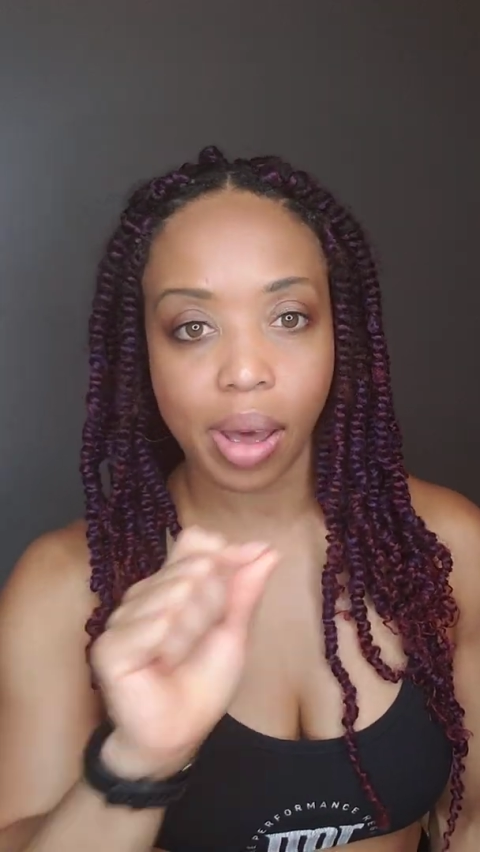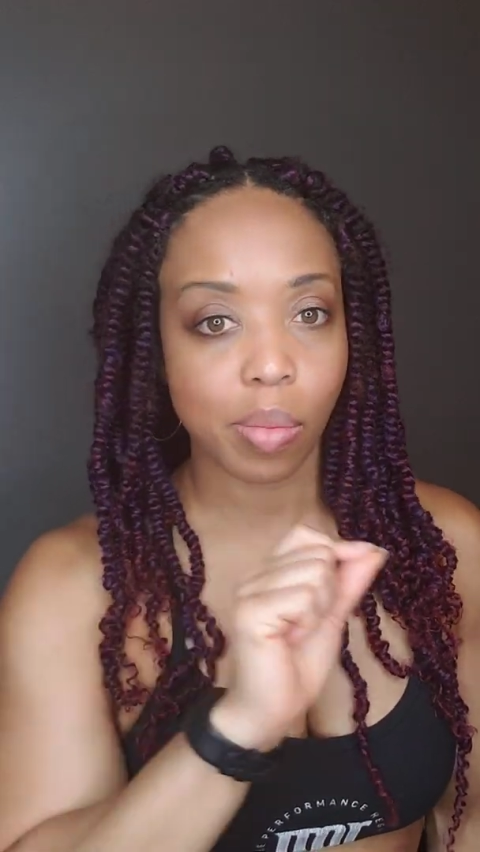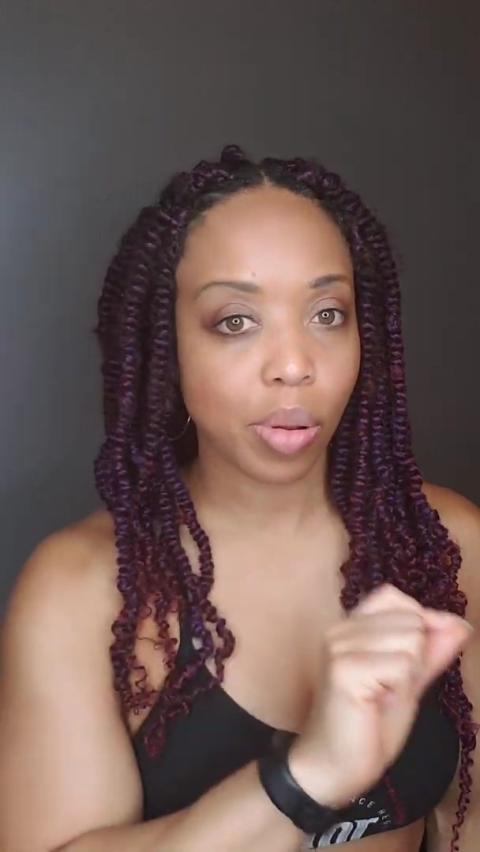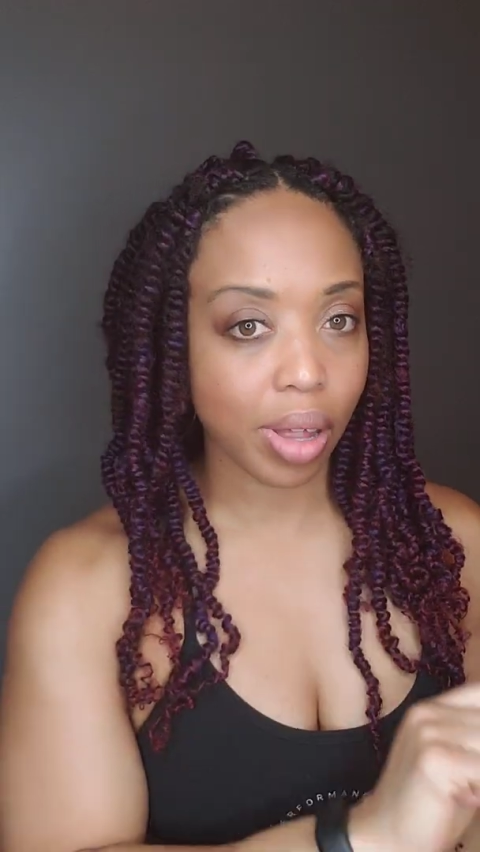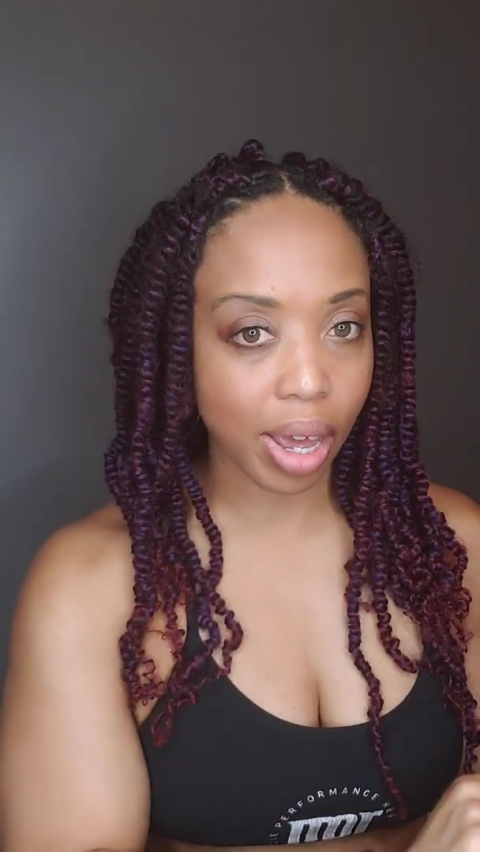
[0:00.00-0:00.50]

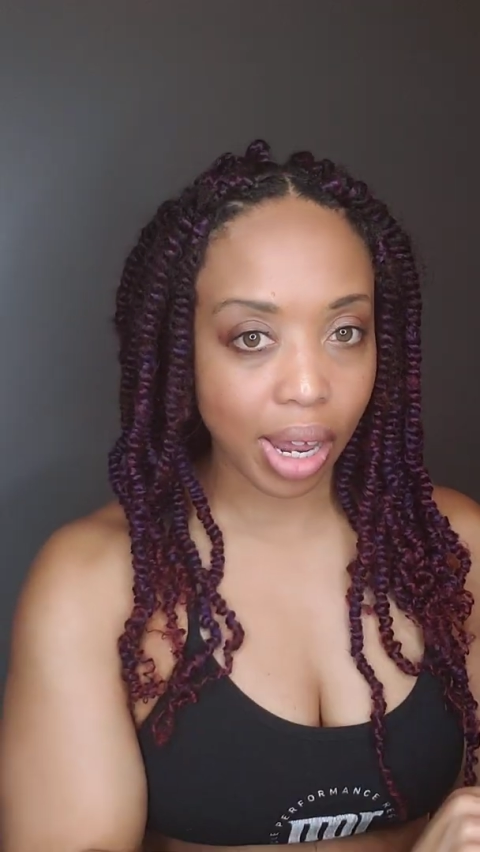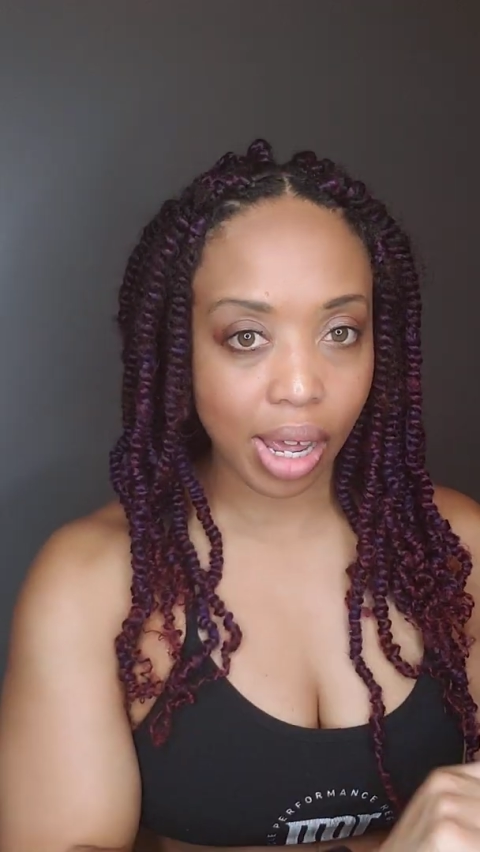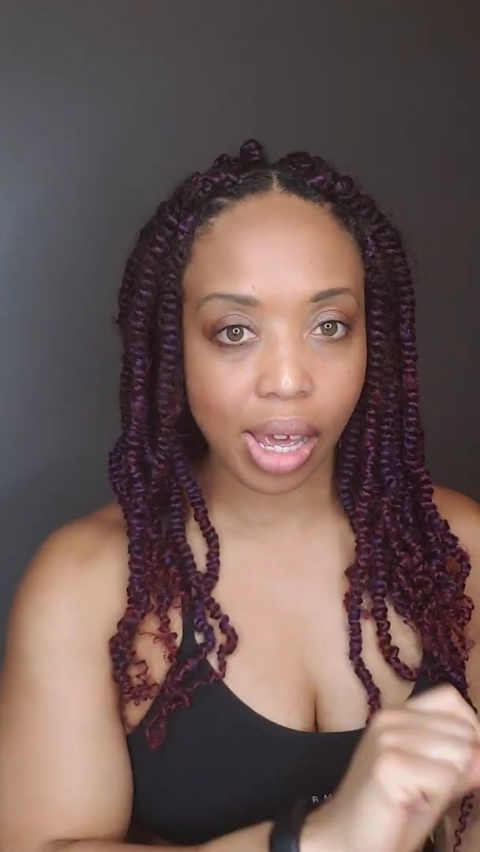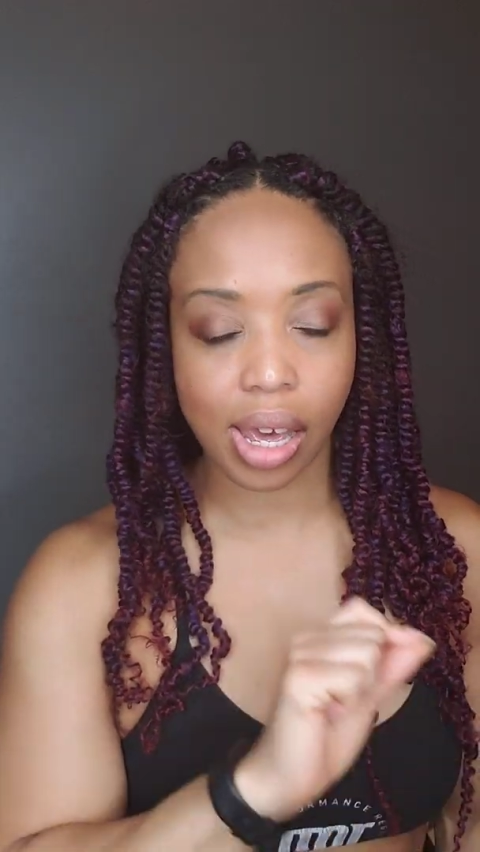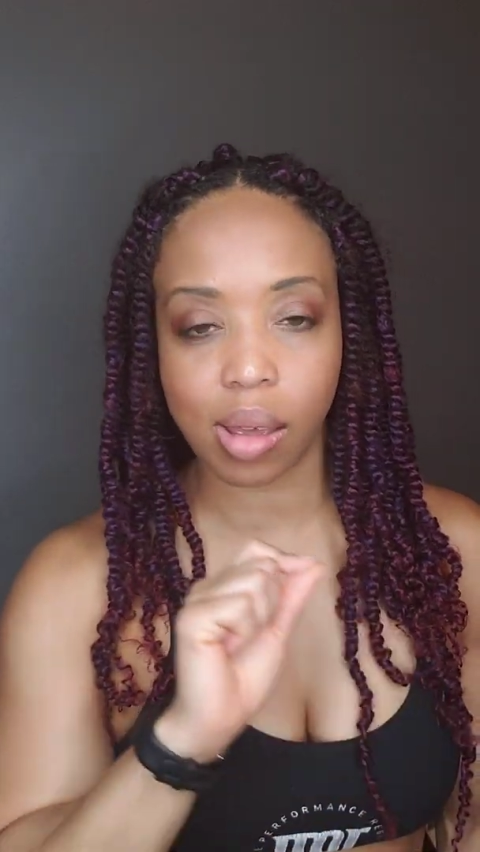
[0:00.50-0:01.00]

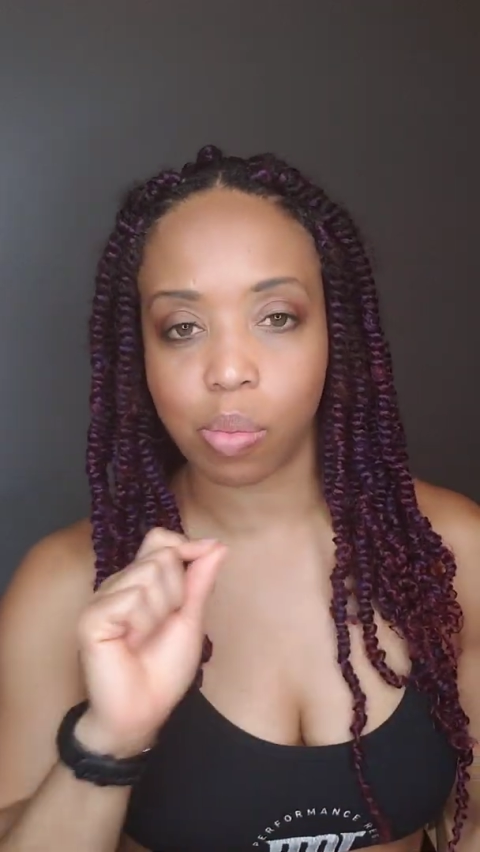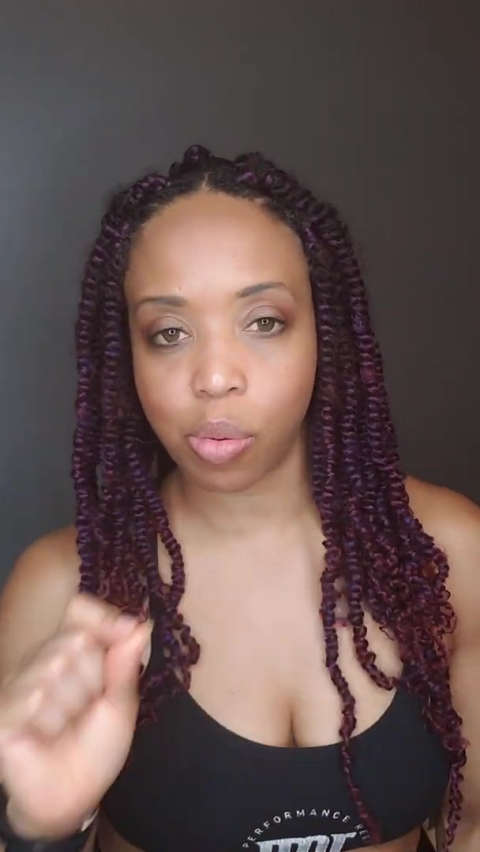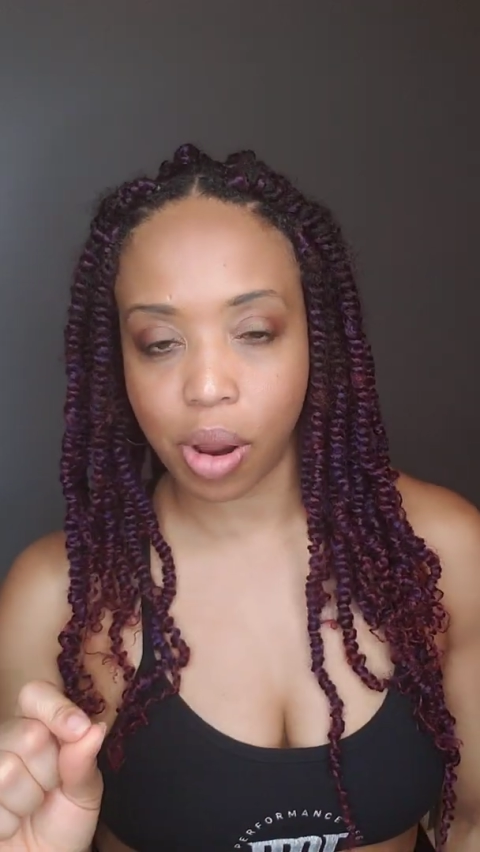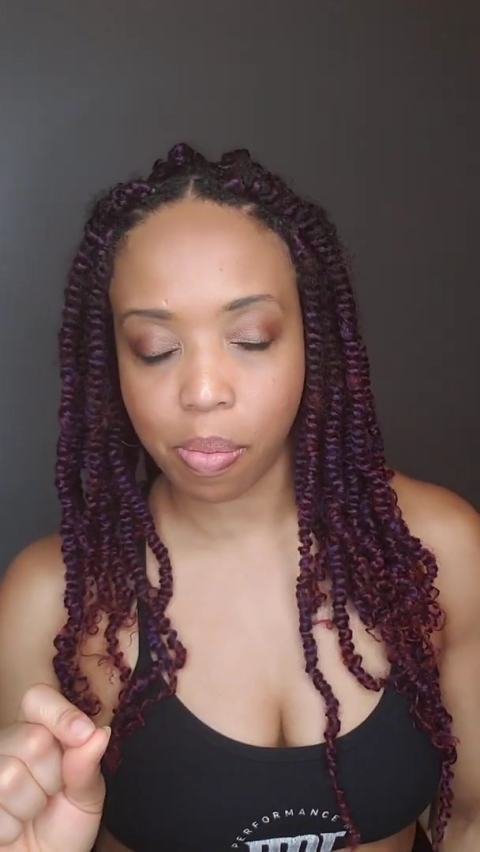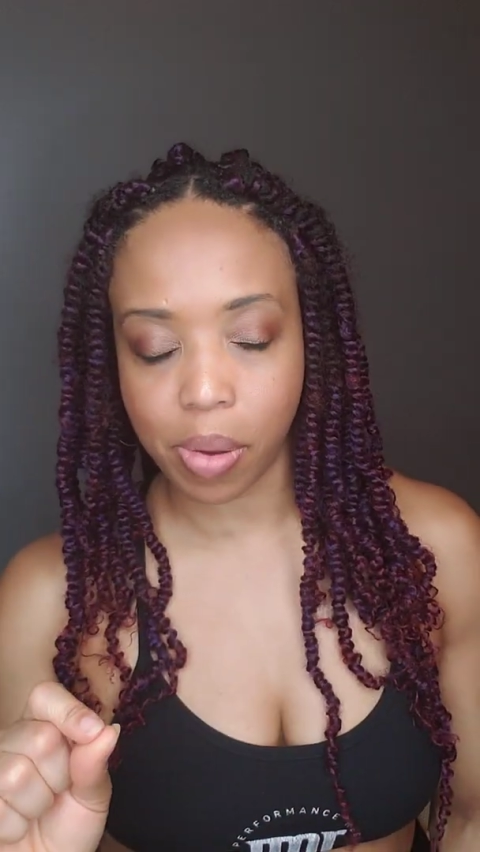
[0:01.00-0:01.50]
Planning and
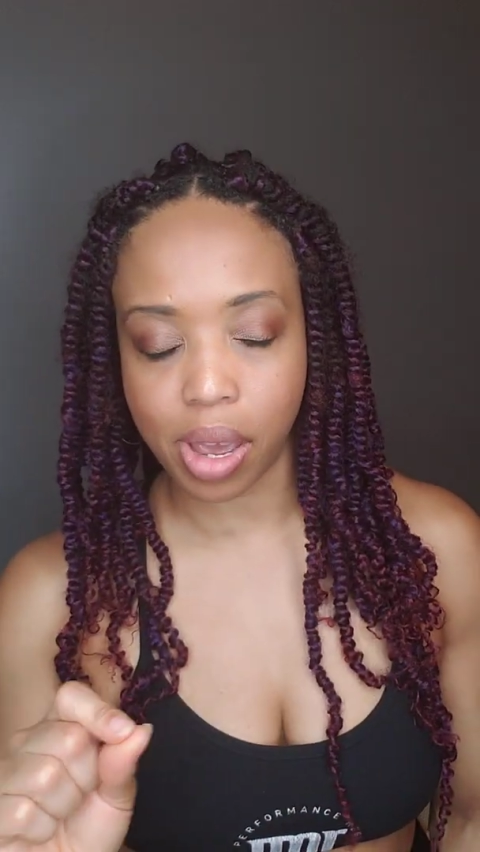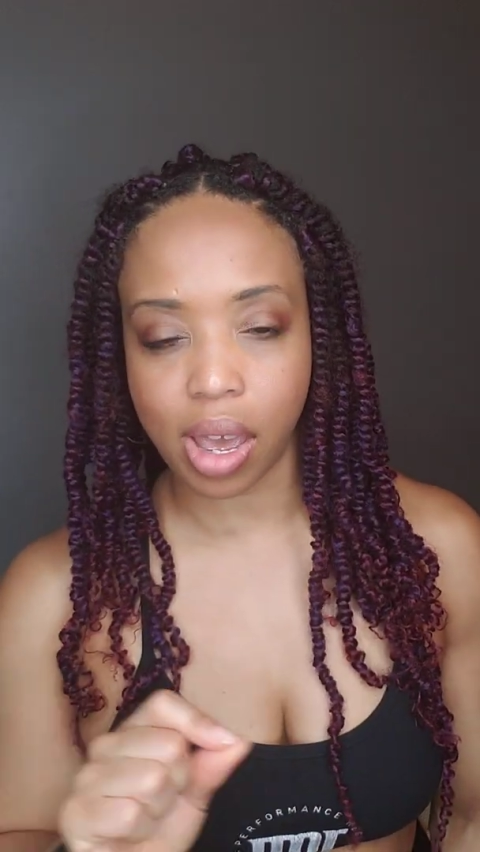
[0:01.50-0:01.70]
prepping.